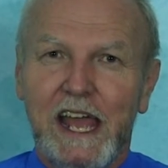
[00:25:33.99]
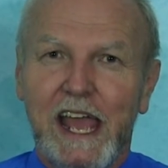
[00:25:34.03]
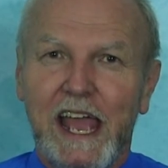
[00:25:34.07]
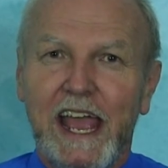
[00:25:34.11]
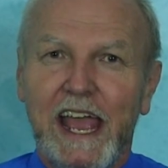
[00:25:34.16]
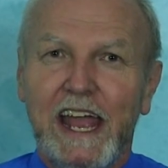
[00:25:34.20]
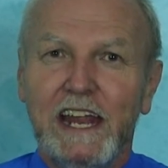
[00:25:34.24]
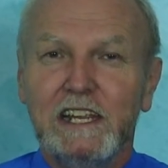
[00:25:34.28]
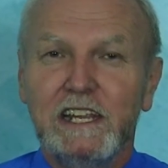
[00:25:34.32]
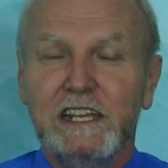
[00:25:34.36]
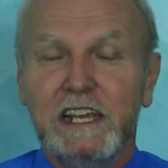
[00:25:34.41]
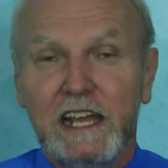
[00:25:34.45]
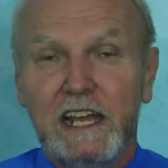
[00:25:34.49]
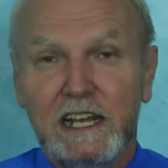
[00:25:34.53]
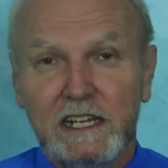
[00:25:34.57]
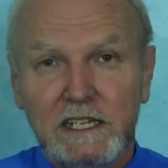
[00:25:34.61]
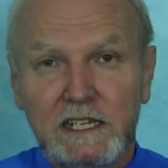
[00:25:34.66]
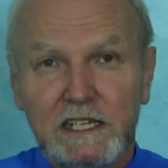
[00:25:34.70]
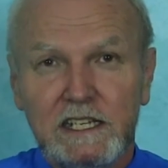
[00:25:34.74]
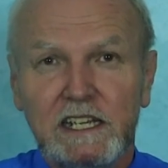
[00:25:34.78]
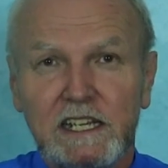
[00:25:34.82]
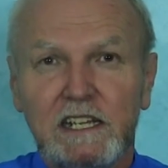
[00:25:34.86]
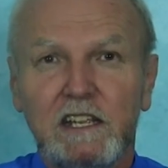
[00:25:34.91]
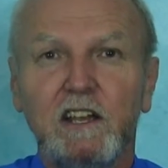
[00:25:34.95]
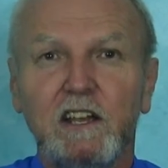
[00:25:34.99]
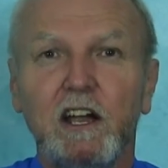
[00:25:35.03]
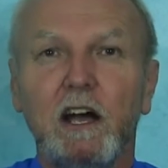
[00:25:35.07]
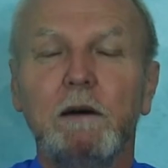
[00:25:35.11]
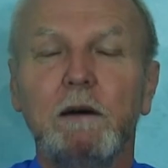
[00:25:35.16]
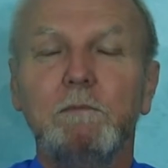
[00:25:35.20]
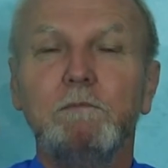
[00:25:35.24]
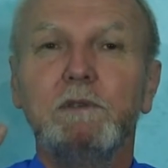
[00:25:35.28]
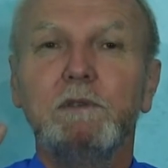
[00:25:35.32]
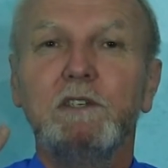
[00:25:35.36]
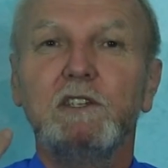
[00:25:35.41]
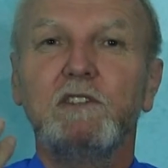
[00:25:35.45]
And yes, it
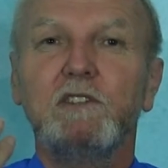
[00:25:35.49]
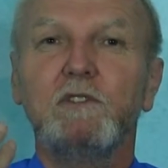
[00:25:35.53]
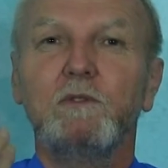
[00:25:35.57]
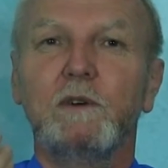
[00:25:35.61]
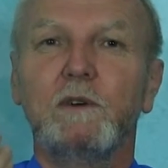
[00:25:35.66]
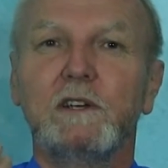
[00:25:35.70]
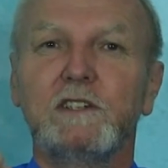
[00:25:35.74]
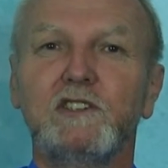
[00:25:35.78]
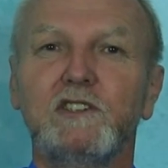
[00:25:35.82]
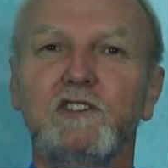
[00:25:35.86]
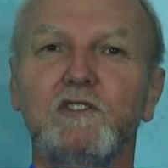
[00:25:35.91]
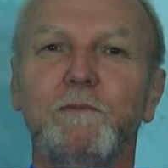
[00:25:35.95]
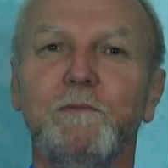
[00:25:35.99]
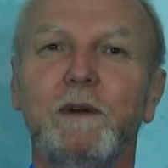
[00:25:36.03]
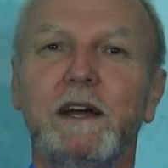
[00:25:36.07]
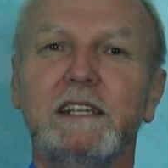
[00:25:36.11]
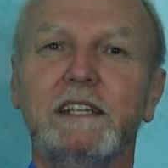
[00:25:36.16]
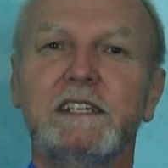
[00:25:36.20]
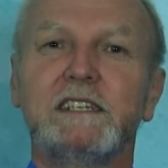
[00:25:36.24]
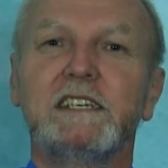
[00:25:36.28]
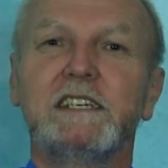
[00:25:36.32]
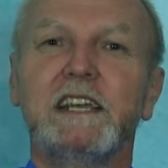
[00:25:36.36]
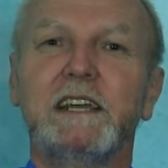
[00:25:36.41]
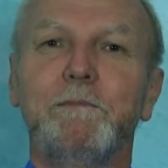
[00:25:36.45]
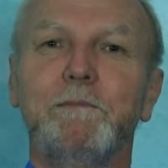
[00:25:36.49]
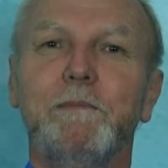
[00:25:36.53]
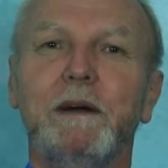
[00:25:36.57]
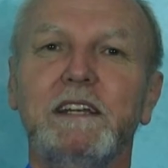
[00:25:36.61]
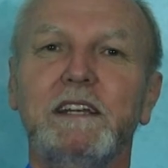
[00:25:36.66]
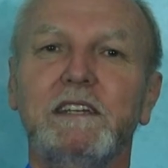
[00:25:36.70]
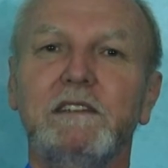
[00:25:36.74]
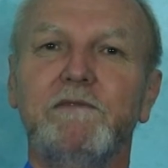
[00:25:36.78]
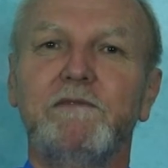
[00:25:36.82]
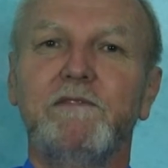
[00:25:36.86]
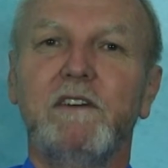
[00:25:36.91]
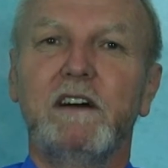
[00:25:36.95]
comes to us, you might say, by
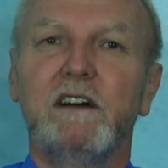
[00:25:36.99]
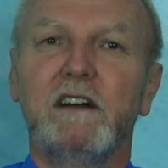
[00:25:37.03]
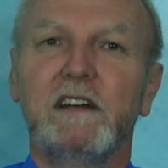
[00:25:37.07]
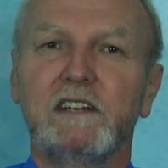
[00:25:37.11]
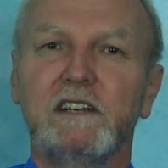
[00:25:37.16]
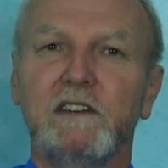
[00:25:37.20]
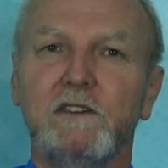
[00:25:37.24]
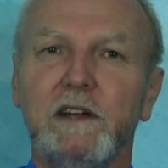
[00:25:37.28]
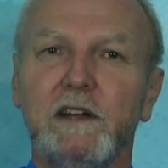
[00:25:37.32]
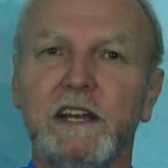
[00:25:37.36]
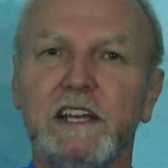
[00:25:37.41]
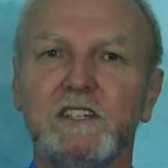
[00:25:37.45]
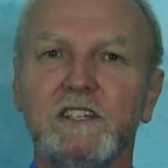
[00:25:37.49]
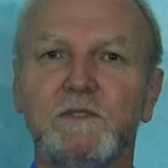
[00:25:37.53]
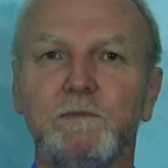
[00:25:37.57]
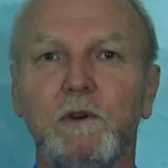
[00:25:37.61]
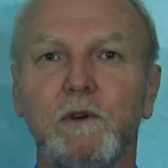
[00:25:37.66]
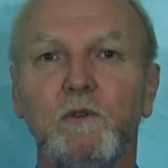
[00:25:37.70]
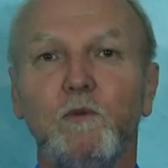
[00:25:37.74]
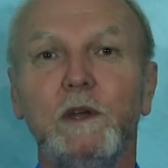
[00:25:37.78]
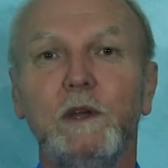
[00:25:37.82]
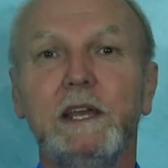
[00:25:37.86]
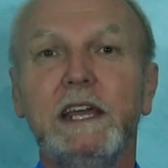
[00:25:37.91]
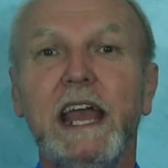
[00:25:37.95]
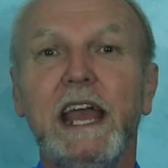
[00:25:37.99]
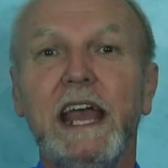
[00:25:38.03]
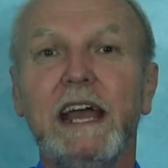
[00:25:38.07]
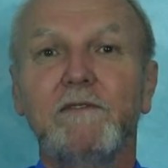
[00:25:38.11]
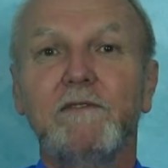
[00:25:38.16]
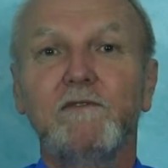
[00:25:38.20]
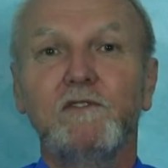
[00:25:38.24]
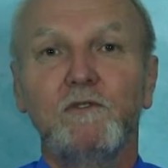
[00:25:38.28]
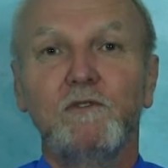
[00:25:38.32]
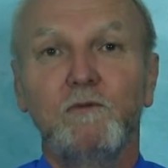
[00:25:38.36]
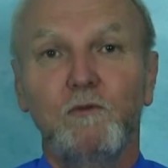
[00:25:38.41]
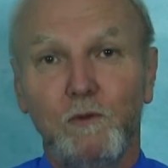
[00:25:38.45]
divine grace, but we
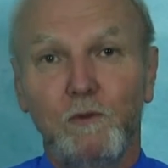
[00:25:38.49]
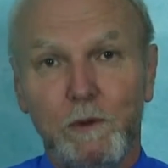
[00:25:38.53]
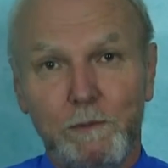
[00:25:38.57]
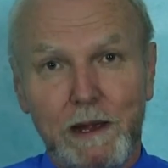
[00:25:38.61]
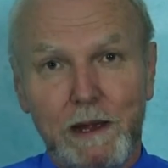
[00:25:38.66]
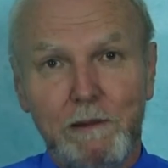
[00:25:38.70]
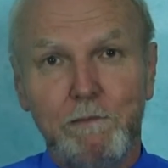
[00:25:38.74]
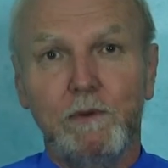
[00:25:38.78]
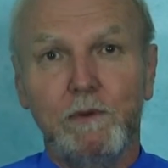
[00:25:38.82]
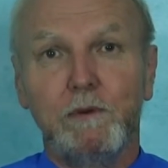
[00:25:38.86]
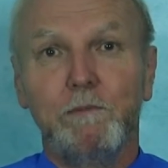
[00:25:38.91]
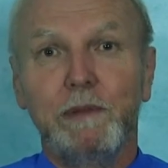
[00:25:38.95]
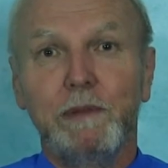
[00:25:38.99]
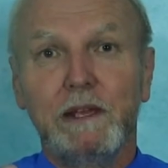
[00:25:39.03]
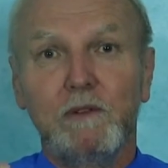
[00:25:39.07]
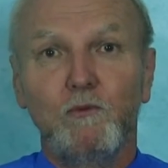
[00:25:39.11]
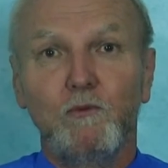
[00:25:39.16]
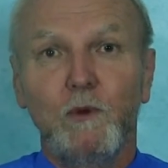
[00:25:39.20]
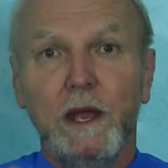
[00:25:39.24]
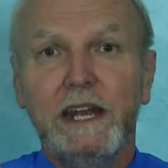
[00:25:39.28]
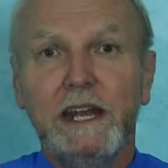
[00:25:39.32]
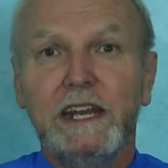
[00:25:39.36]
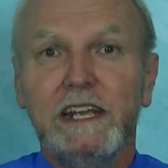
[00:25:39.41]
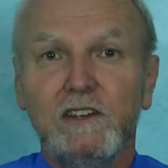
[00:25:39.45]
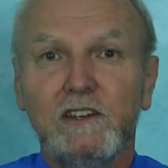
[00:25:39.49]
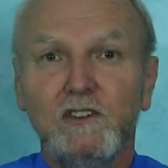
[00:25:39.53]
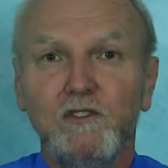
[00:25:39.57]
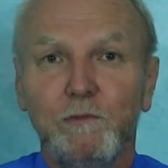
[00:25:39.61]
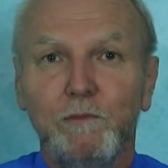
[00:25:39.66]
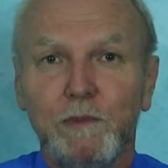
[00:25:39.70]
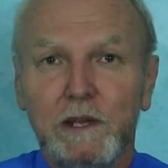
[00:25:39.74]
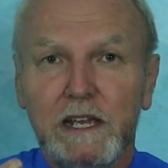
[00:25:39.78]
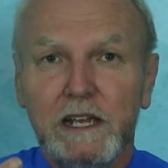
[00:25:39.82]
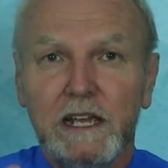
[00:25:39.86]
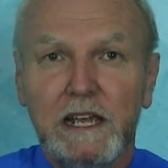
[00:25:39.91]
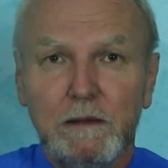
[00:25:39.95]
have to remember, be ready to
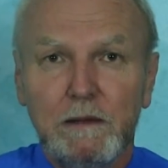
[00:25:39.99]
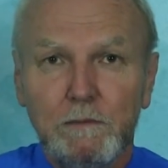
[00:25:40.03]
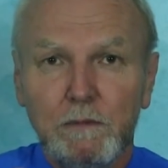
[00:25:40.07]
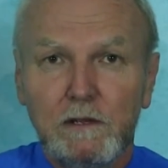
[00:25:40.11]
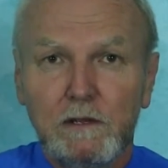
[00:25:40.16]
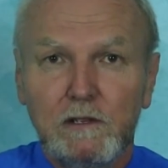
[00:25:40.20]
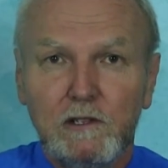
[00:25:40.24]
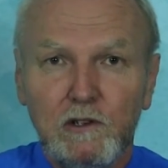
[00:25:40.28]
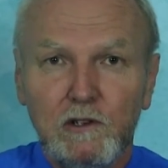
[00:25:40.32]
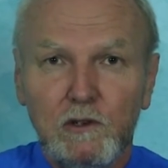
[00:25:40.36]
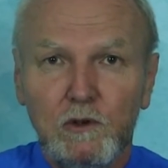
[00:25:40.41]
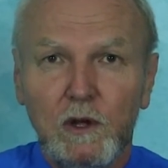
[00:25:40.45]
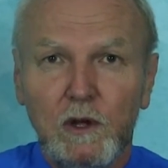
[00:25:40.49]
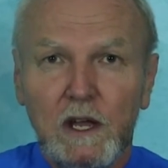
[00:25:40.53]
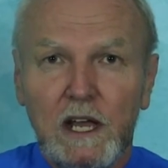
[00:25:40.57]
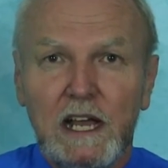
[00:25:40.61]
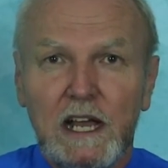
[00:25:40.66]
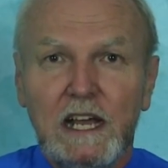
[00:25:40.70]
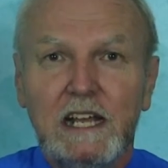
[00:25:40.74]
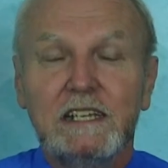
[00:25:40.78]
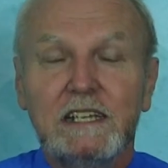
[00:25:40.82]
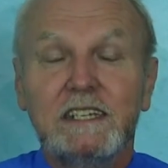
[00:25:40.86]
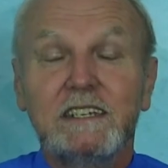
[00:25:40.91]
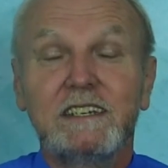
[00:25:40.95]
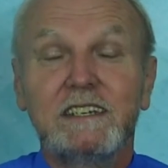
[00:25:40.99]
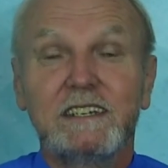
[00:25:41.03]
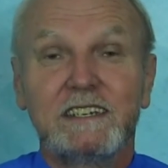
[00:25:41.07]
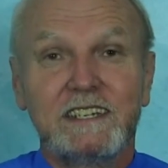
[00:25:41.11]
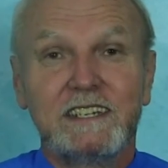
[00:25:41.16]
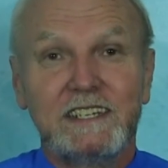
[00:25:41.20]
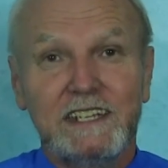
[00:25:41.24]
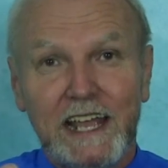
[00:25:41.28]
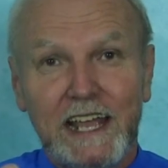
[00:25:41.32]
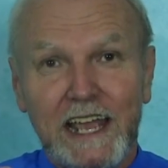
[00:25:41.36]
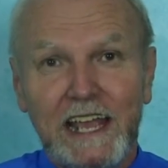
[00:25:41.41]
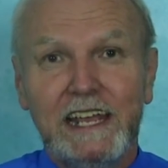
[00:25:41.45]
be able to
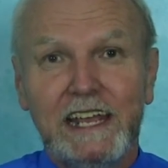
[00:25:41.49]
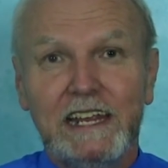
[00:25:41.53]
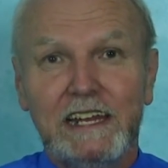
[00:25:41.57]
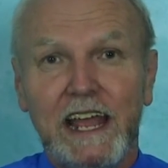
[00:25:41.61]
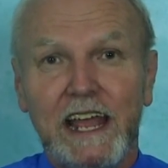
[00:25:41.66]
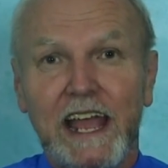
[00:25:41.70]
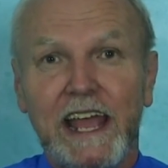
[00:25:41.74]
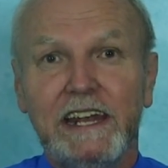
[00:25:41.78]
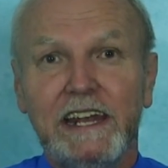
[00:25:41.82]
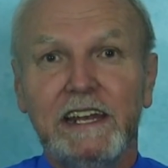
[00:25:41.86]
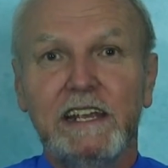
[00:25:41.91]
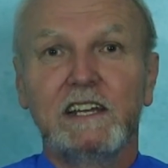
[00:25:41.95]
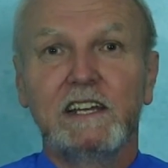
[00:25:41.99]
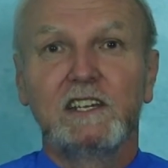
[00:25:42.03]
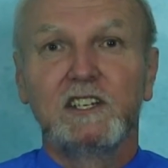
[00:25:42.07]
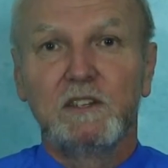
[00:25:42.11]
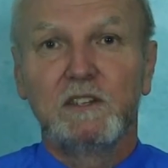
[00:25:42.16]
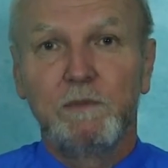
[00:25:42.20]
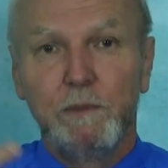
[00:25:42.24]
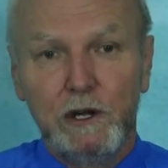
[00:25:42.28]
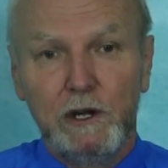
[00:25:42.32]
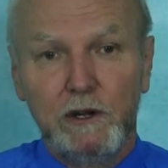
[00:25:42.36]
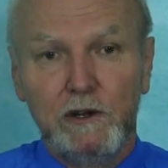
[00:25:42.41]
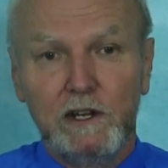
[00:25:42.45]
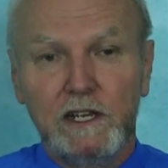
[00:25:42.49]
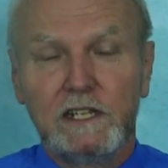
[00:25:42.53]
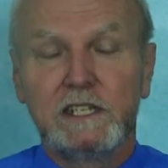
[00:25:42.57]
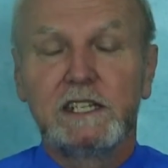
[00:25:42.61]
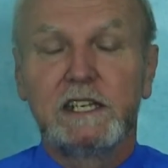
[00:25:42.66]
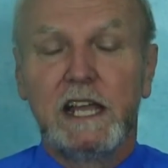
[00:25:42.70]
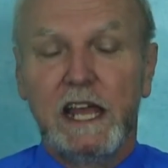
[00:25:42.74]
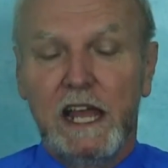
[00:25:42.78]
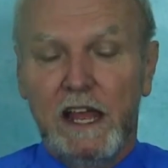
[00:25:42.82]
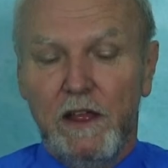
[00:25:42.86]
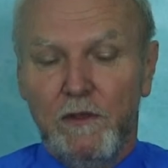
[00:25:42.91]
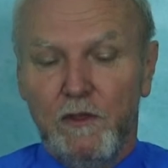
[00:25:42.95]
sustain and experience.